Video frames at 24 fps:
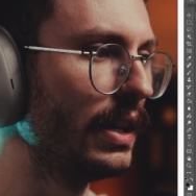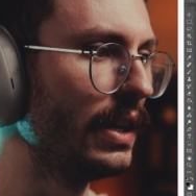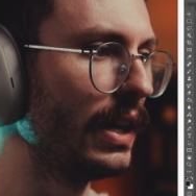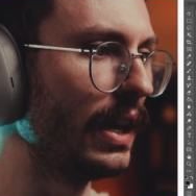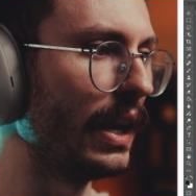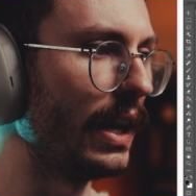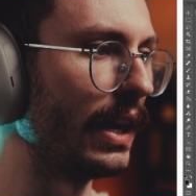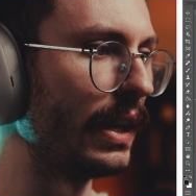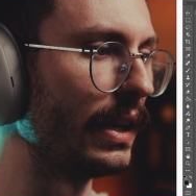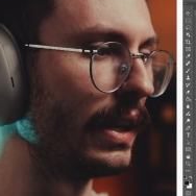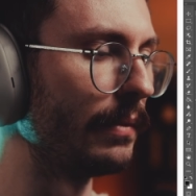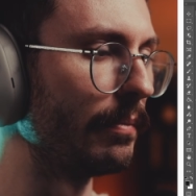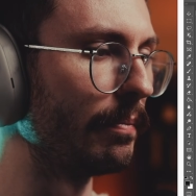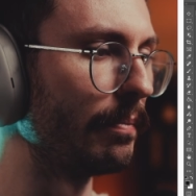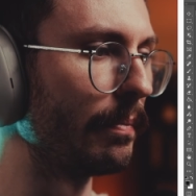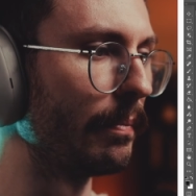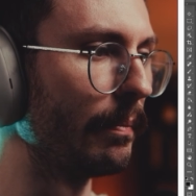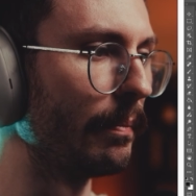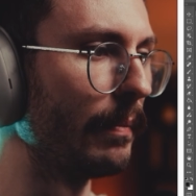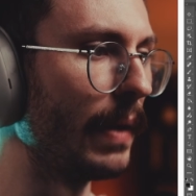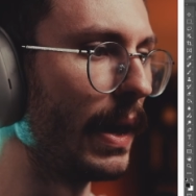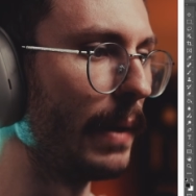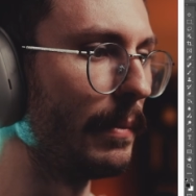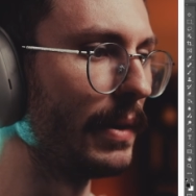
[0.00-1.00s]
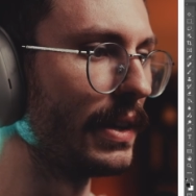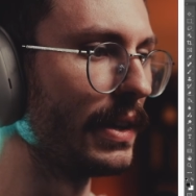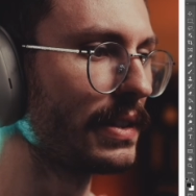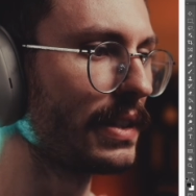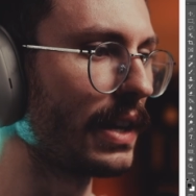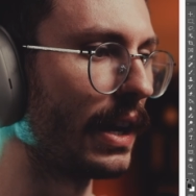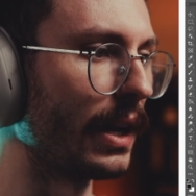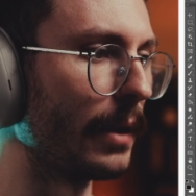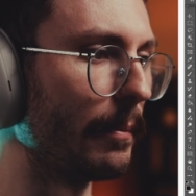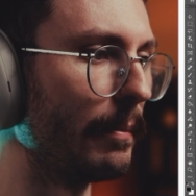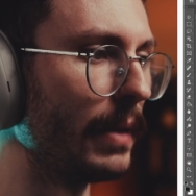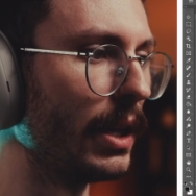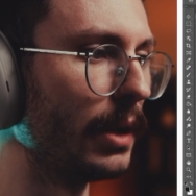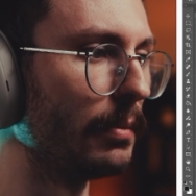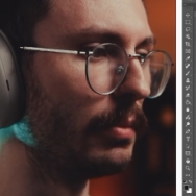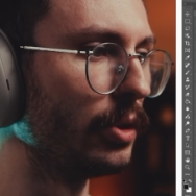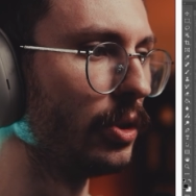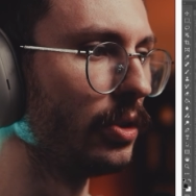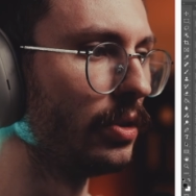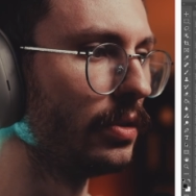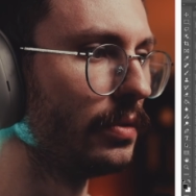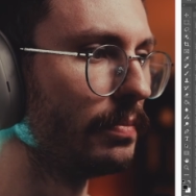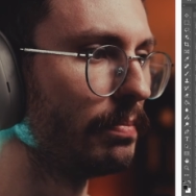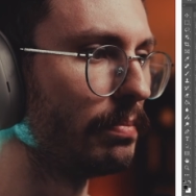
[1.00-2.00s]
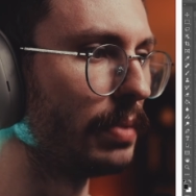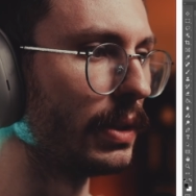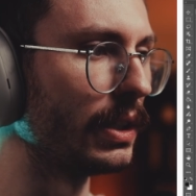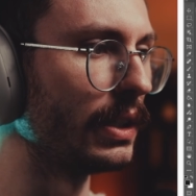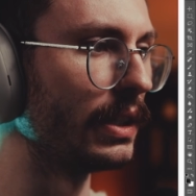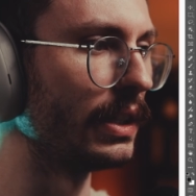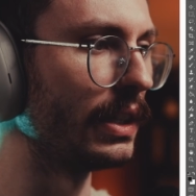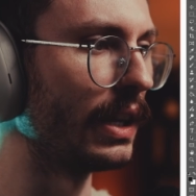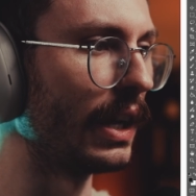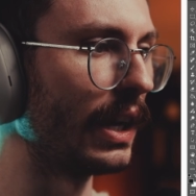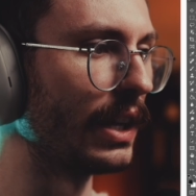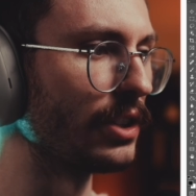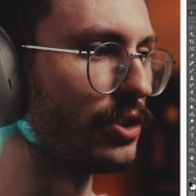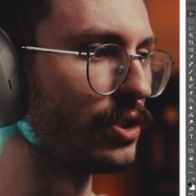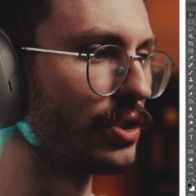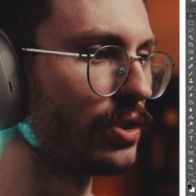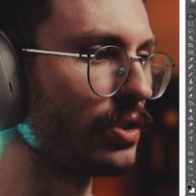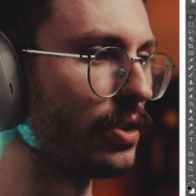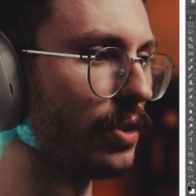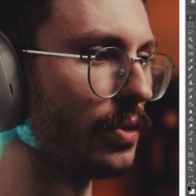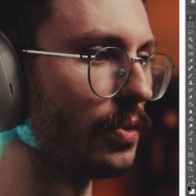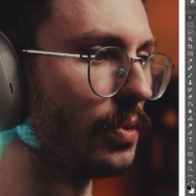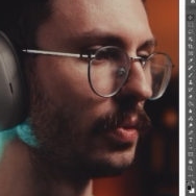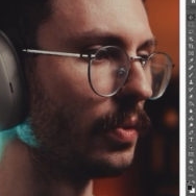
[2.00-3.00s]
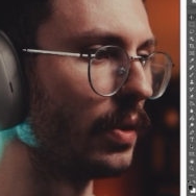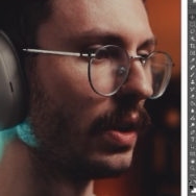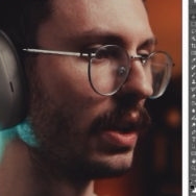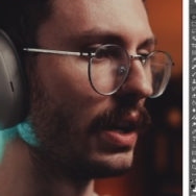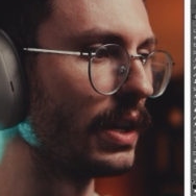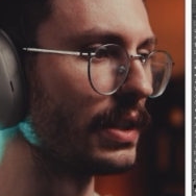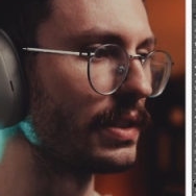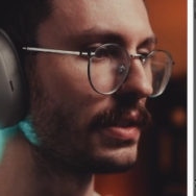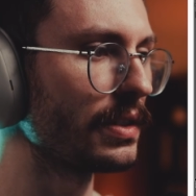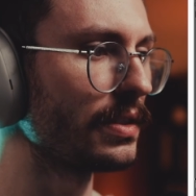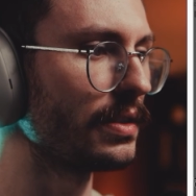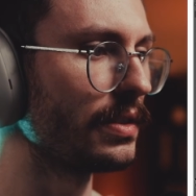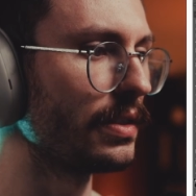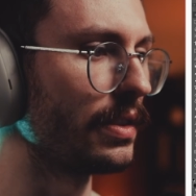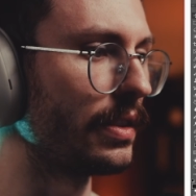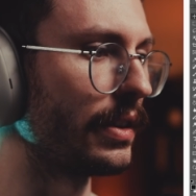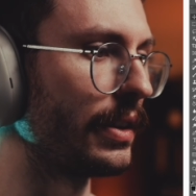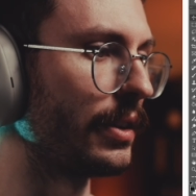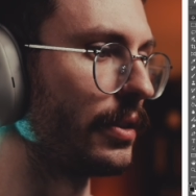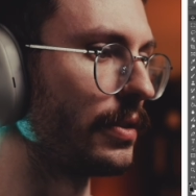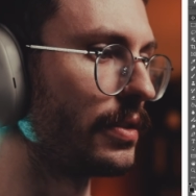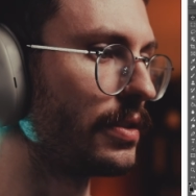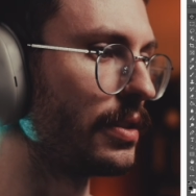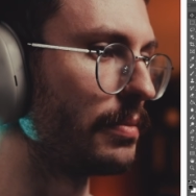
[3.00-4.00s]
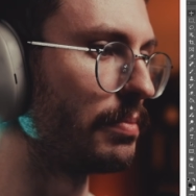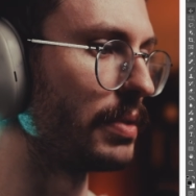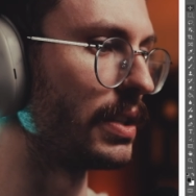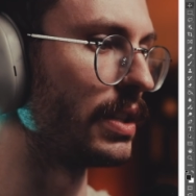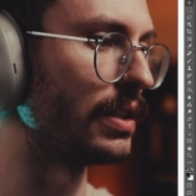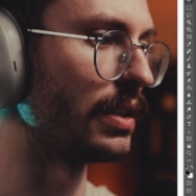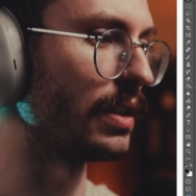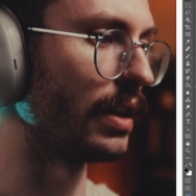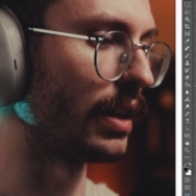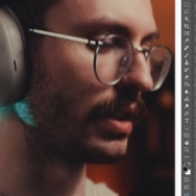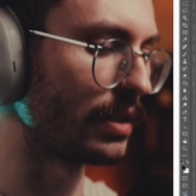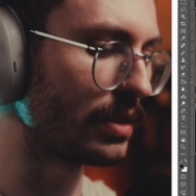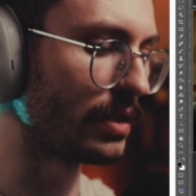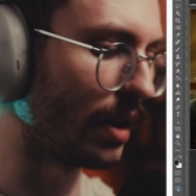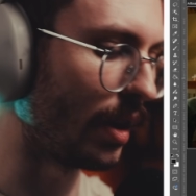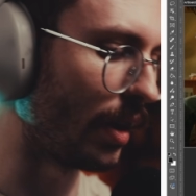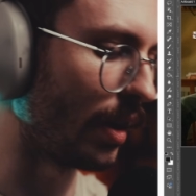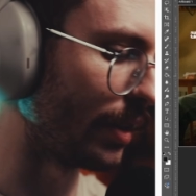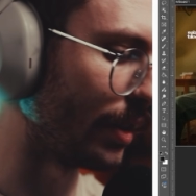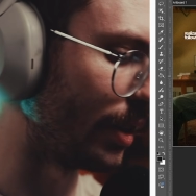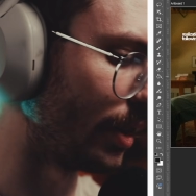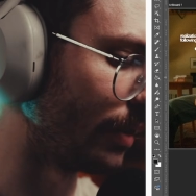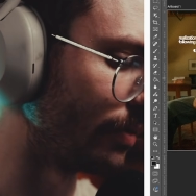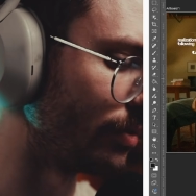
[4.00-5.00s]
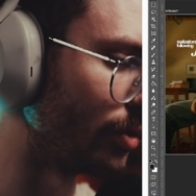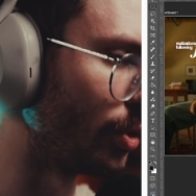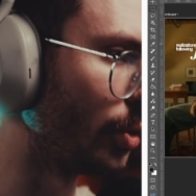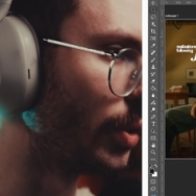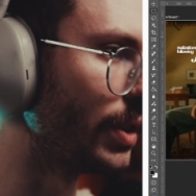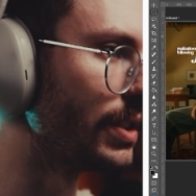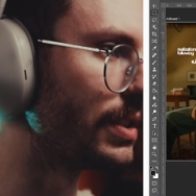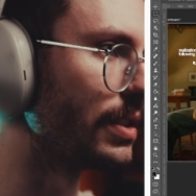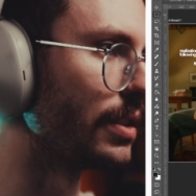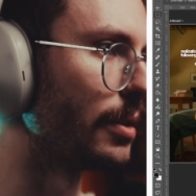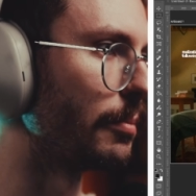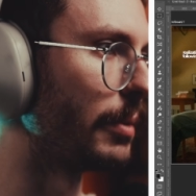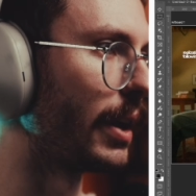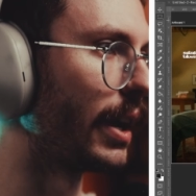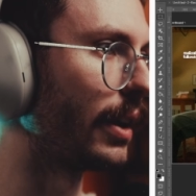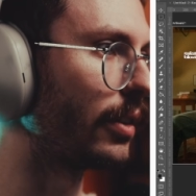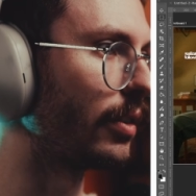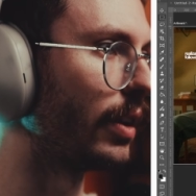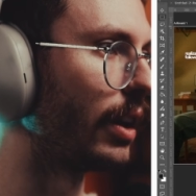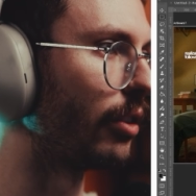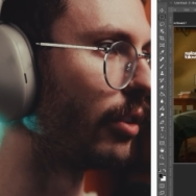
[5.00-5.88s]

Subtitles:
And maybe it's kind of minimal, but I just don't want there to be a ton of noise in the background.